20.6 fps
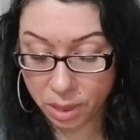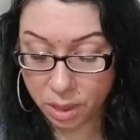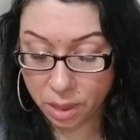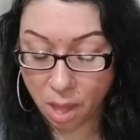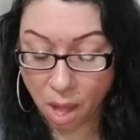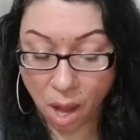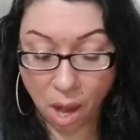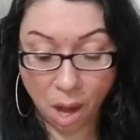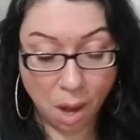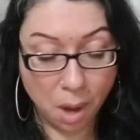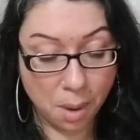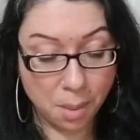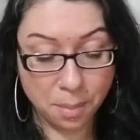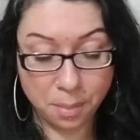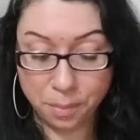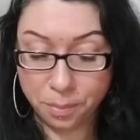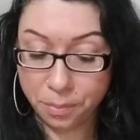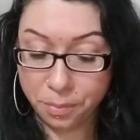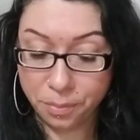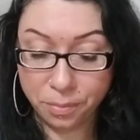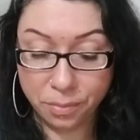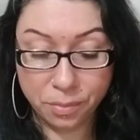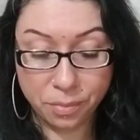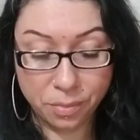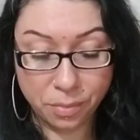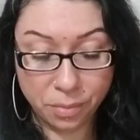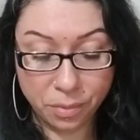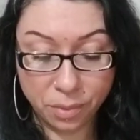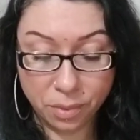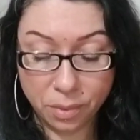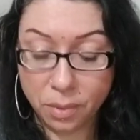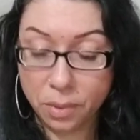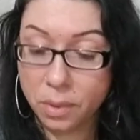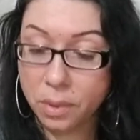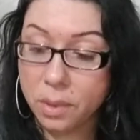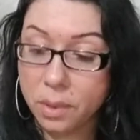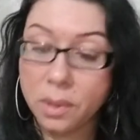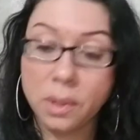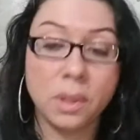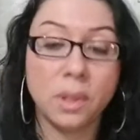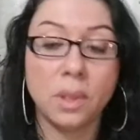the
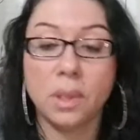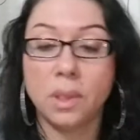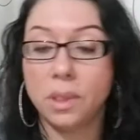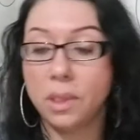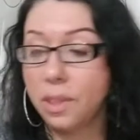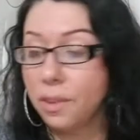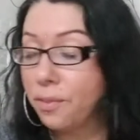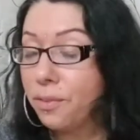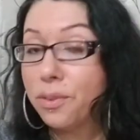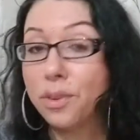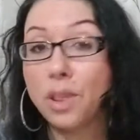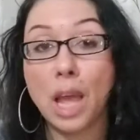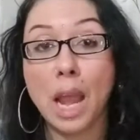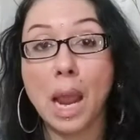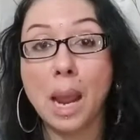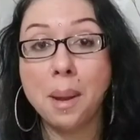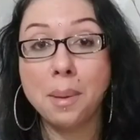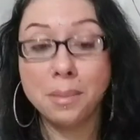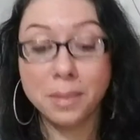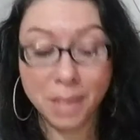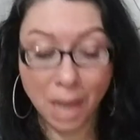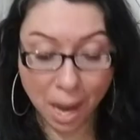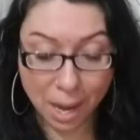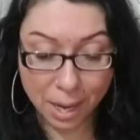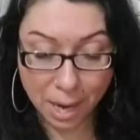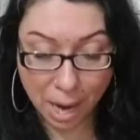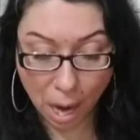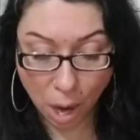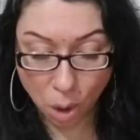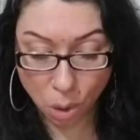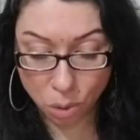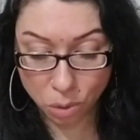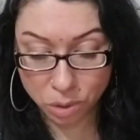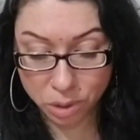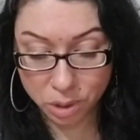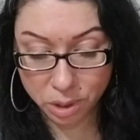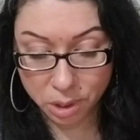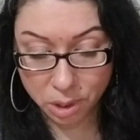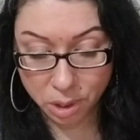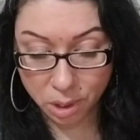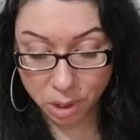flame died
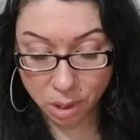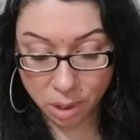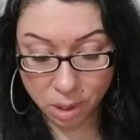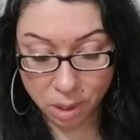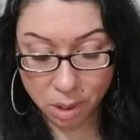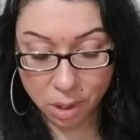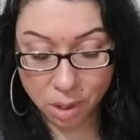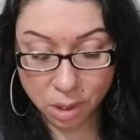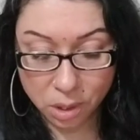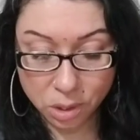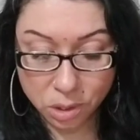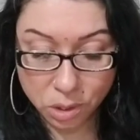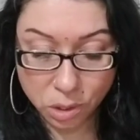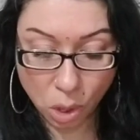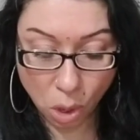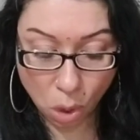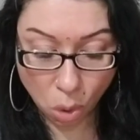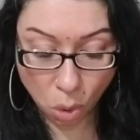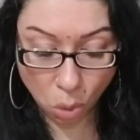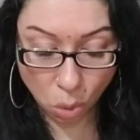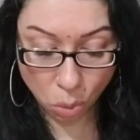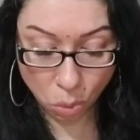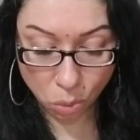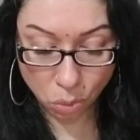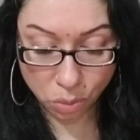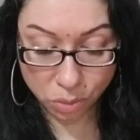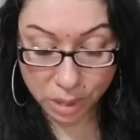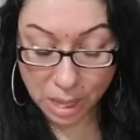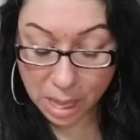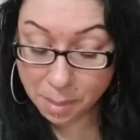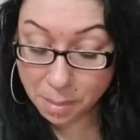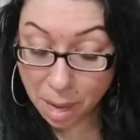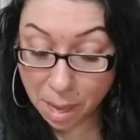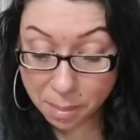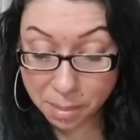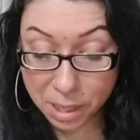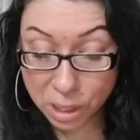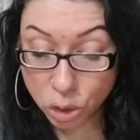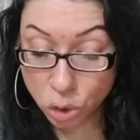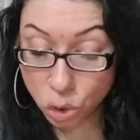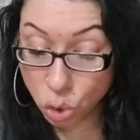out, so they might
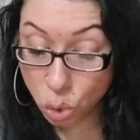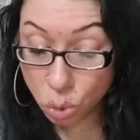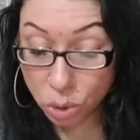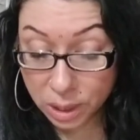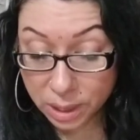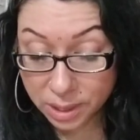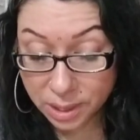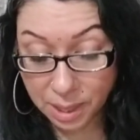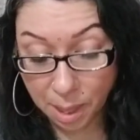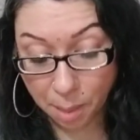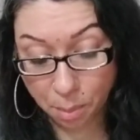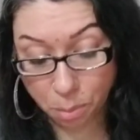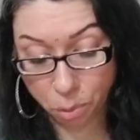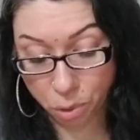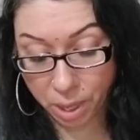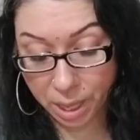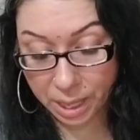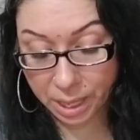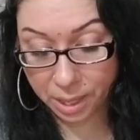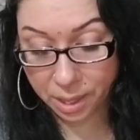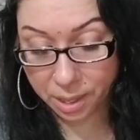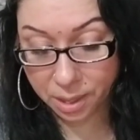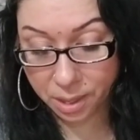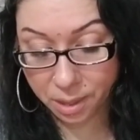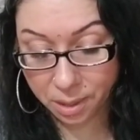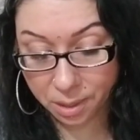be newly separated.